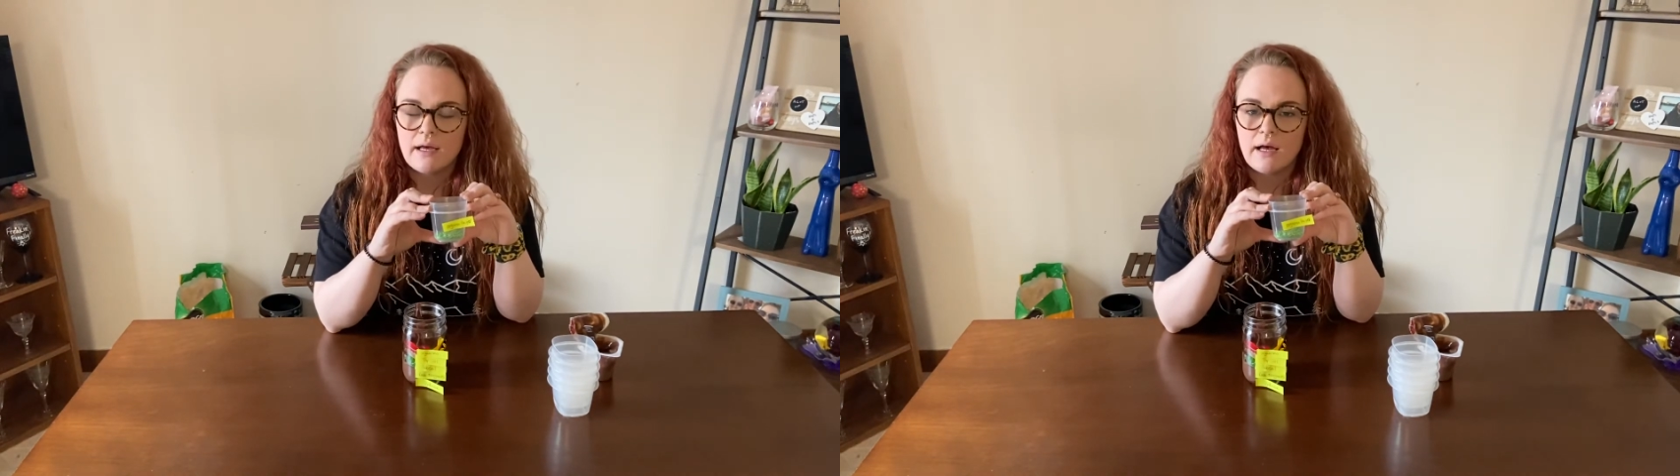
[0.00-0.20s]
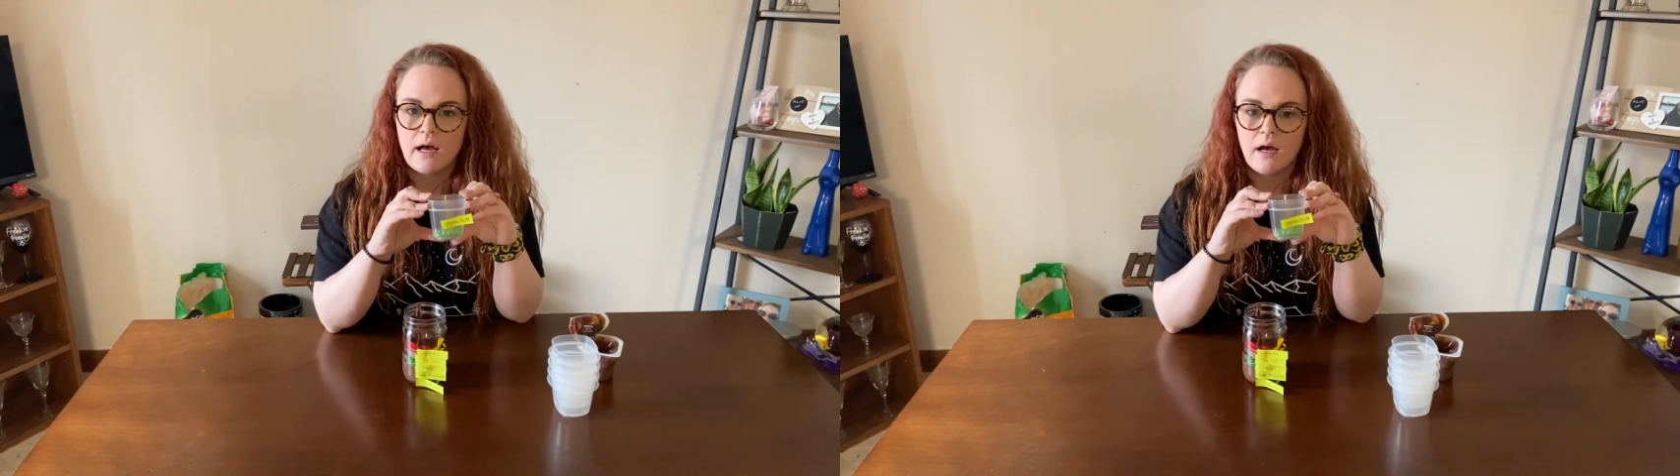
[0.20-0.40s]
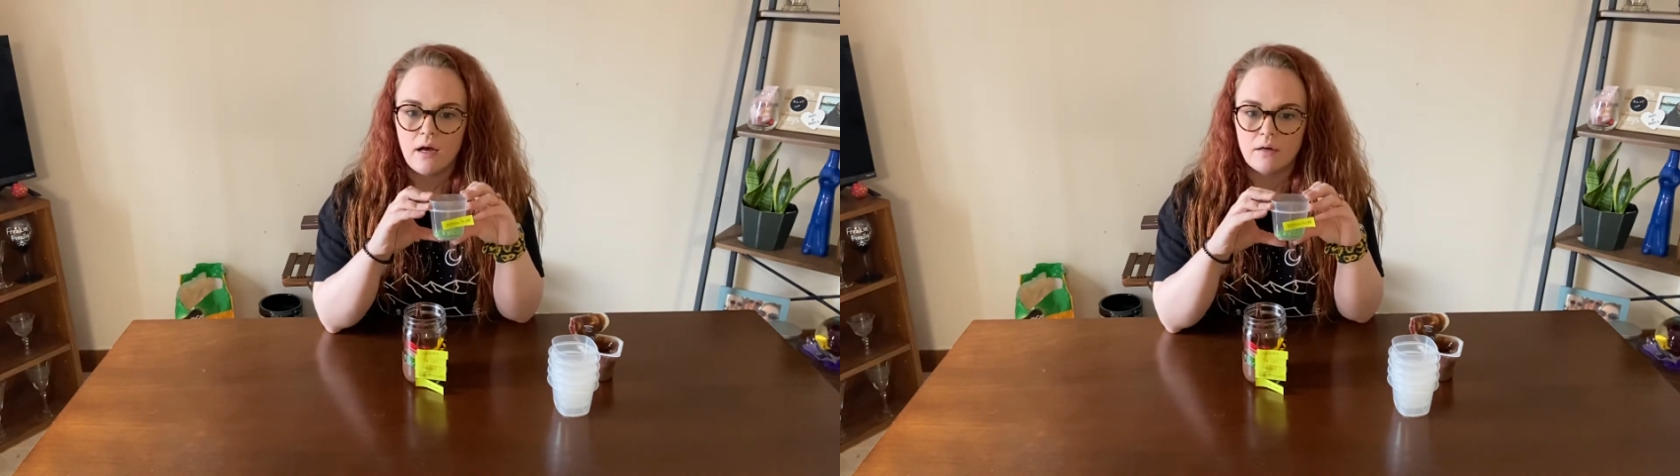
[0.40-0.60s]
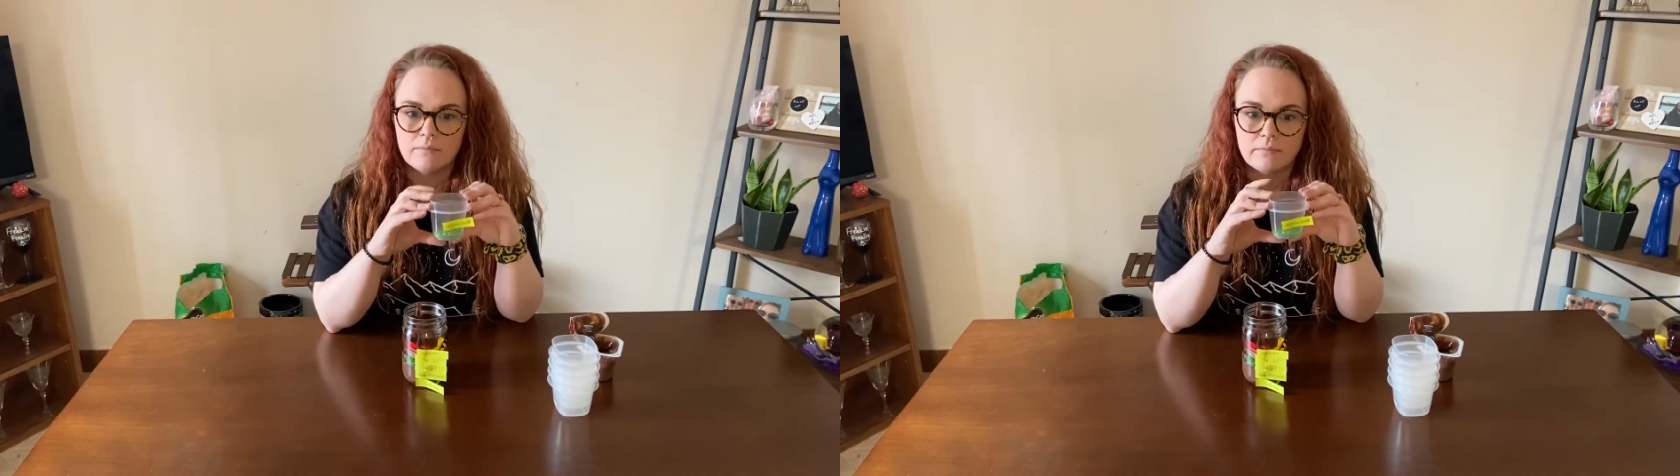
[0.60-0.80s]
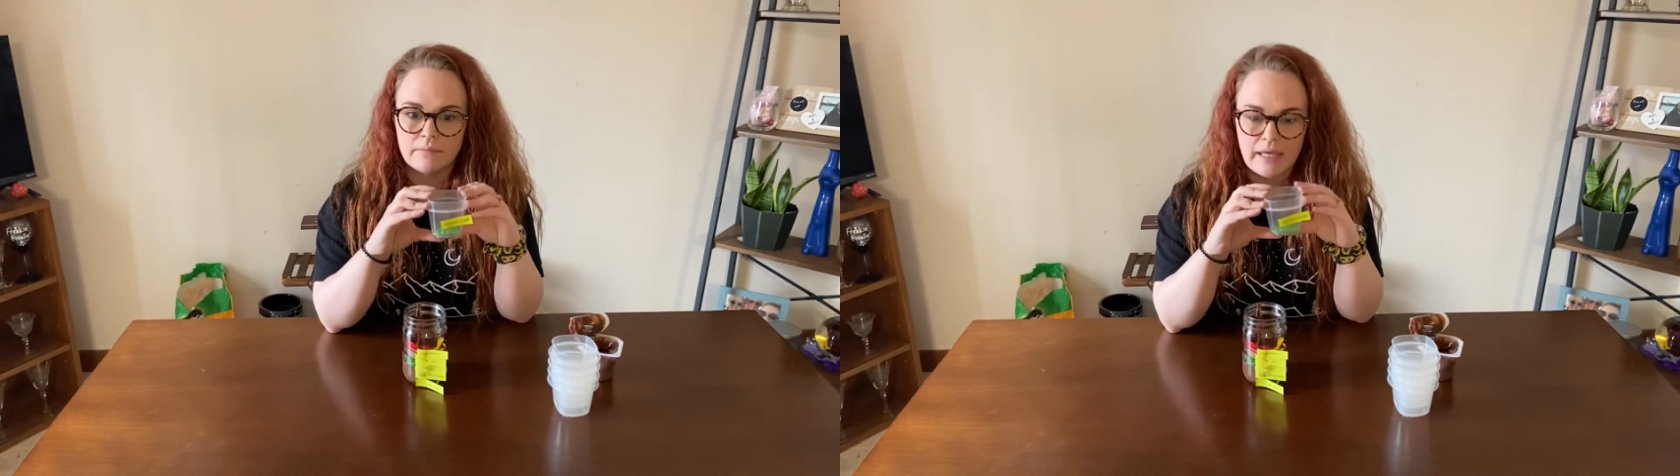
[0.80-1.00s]

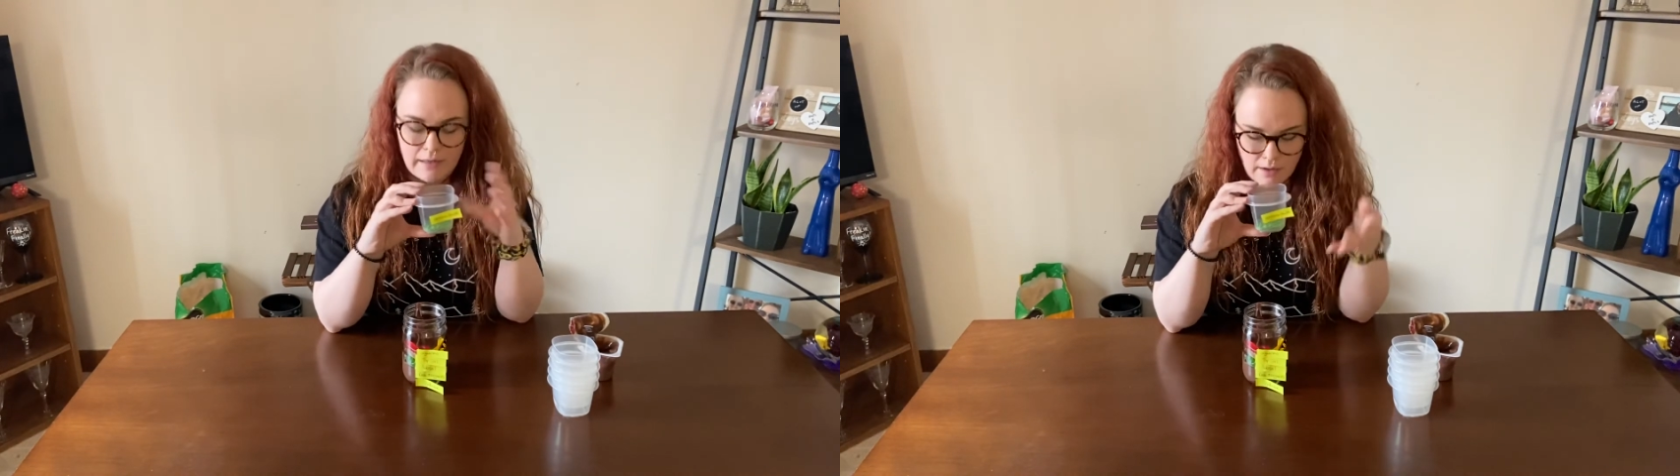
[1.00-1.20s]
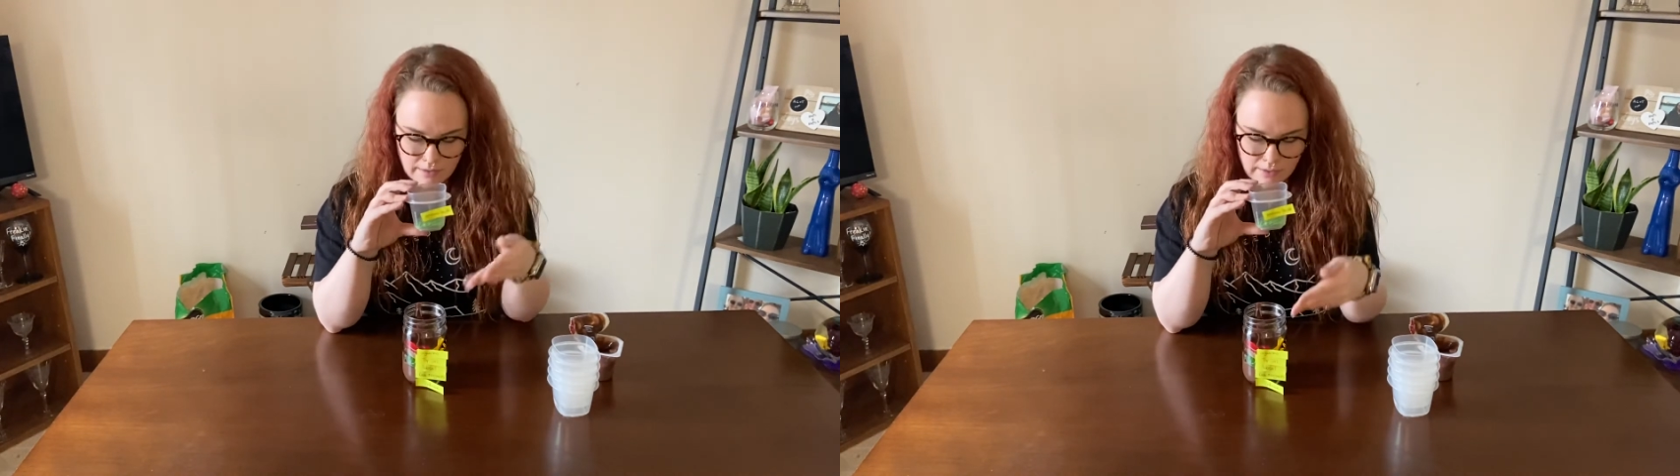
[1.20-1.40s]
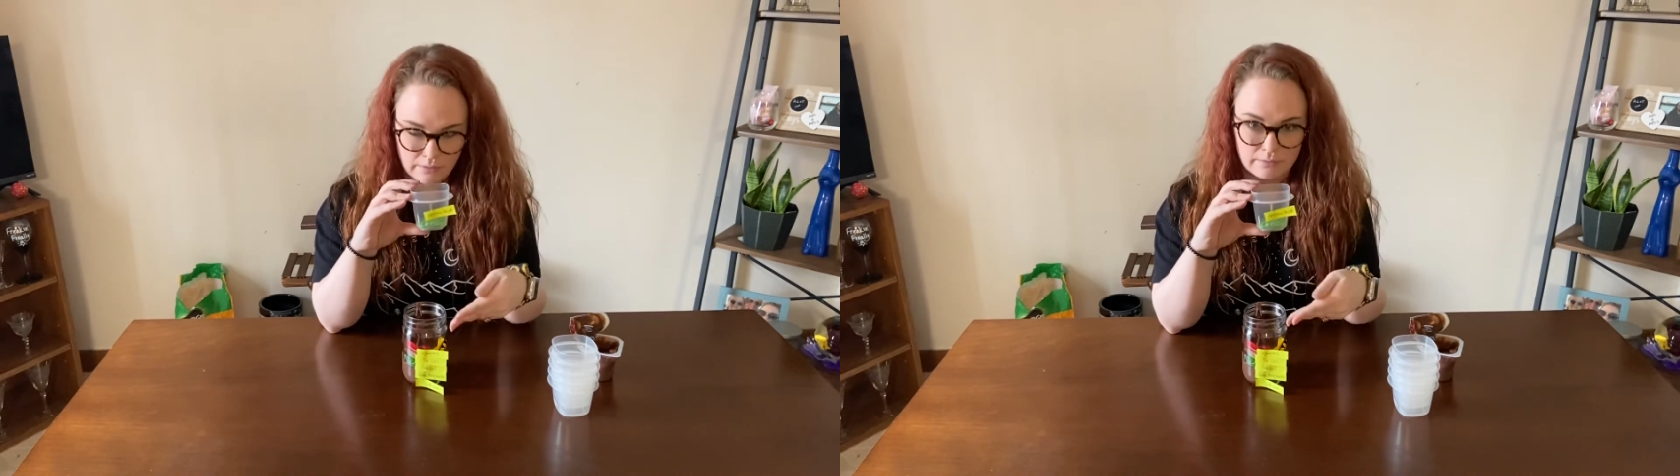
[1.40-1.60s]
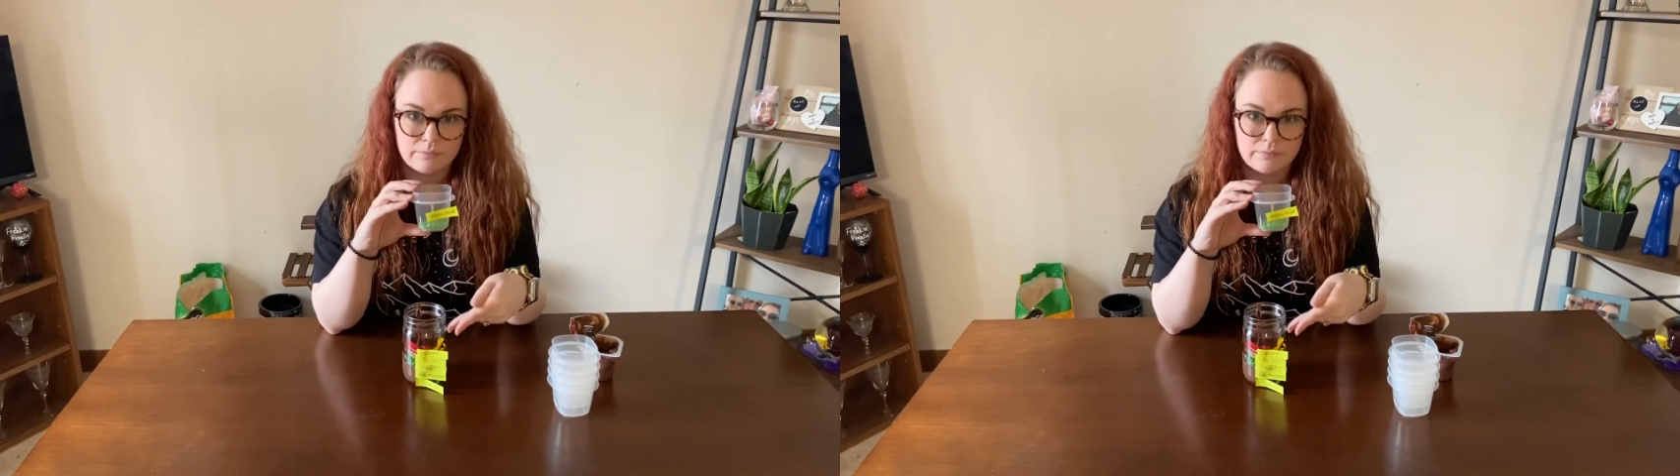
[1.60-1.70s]
and also